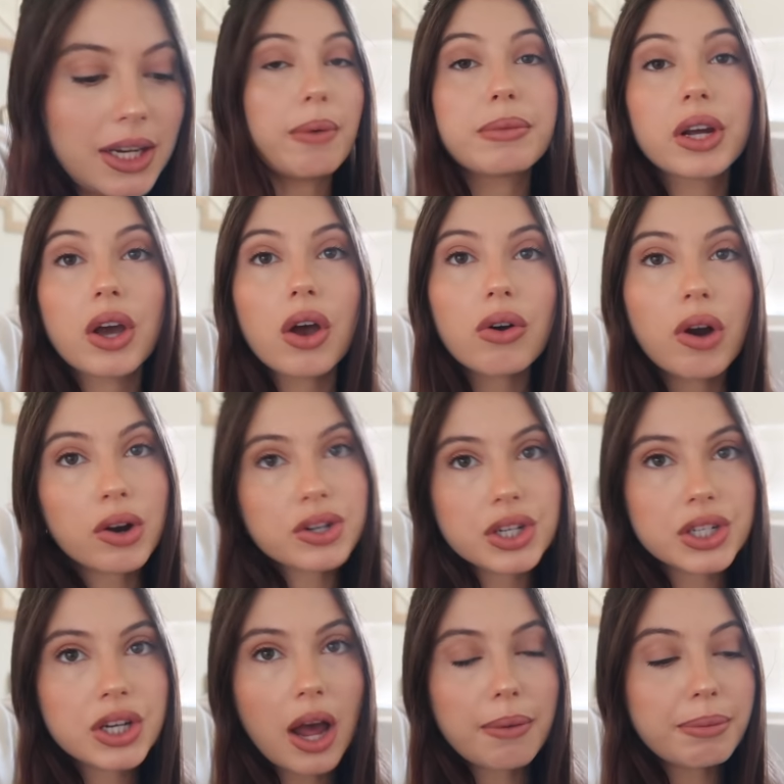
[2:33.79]
I'm gonna go
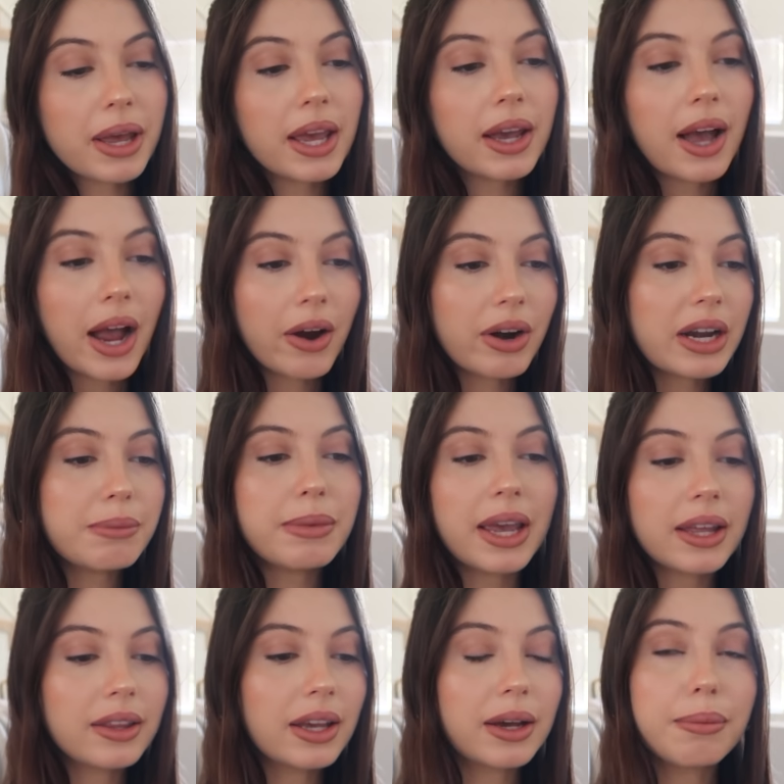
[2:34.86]
grocery shopping. I already
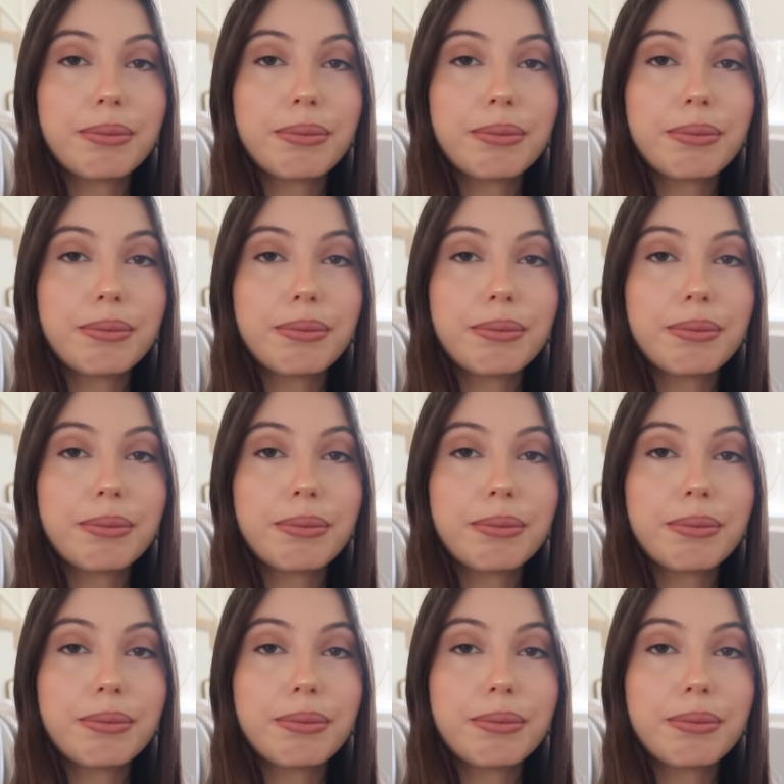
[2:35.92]
made like a